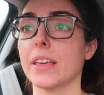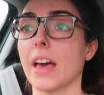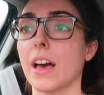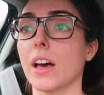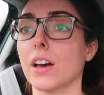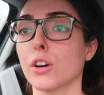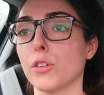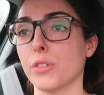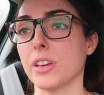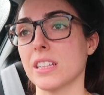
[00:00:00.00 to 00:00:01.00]
get a
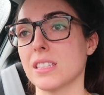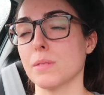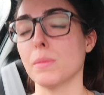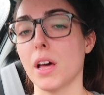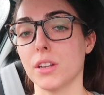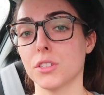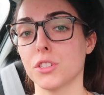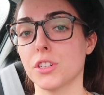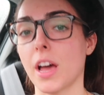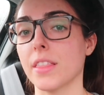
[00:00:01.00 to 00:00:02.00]
coffee and some lunch
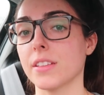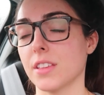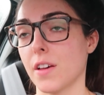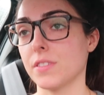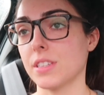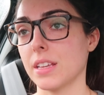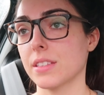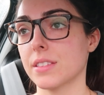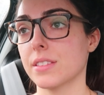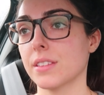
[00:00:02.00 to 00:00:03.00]
at the
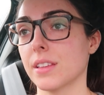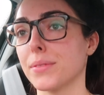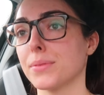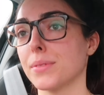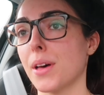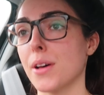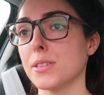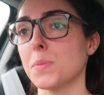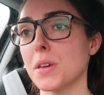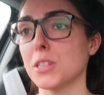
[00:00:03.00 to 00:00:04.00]
services
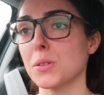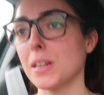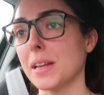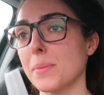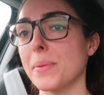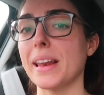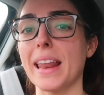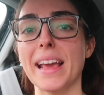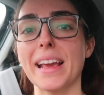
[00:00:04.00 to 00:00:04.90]
I'll speak to you a little bit